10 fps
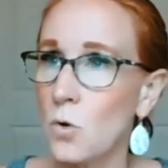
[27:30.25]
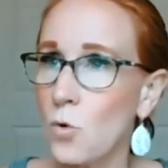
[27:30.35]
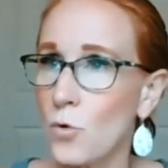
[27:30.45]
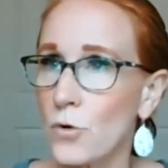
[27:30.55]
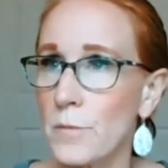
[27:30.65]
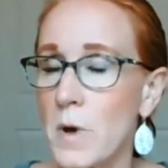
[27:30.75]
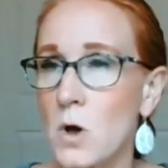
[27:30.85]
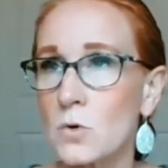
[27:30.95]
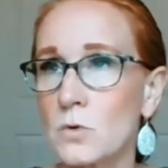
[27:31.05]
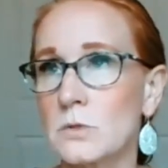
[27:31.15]

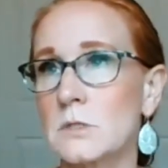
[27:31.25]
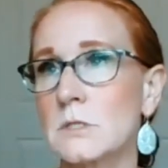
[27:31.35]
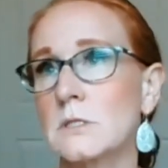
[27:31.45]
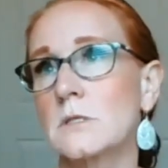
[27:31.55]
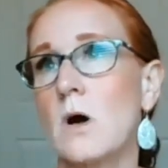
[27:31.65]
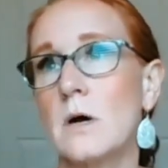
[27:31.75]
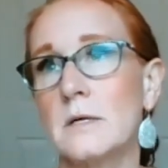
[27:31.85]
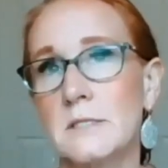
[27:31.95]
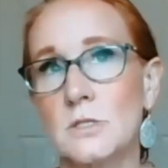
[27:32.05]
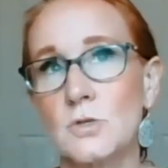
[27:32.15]
hormones,
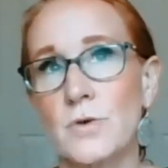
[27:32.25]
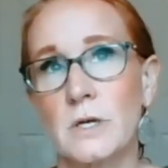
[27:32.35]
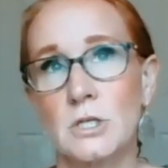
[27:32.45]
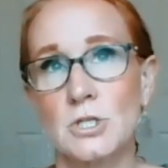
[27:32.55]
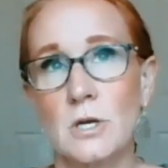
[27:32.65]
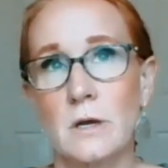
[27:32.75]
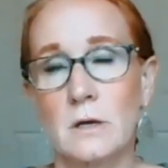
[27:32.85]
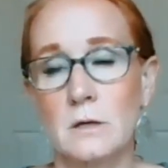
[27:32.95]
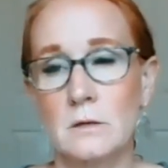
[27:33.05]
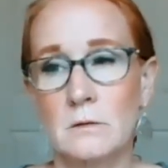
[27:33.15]

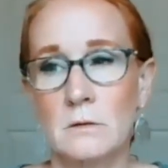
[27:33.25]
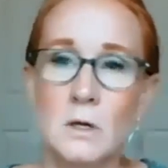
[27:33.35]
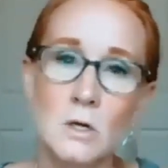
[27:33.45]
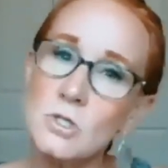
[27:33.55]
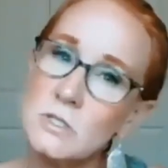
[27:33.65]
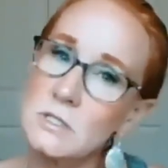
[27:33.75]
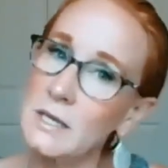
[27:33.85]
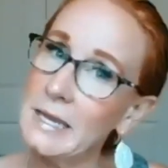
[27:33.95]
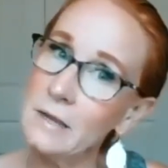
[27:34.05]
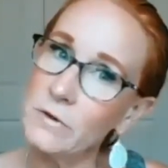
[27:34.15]
concentration, just
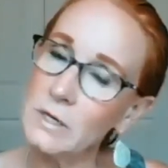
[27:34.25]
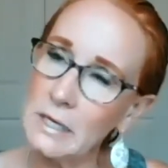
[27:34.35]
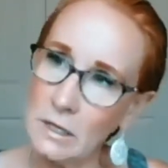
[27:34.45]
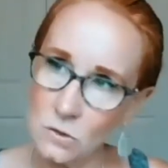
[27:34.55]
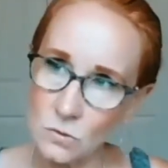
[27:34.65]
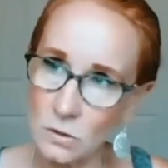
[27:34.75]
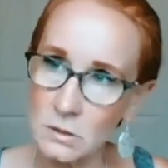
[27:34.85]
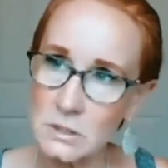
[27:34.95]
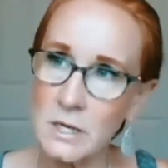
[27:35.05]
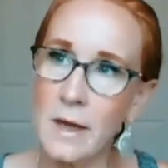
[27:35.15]
even
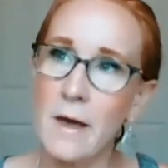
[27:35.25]
keeled.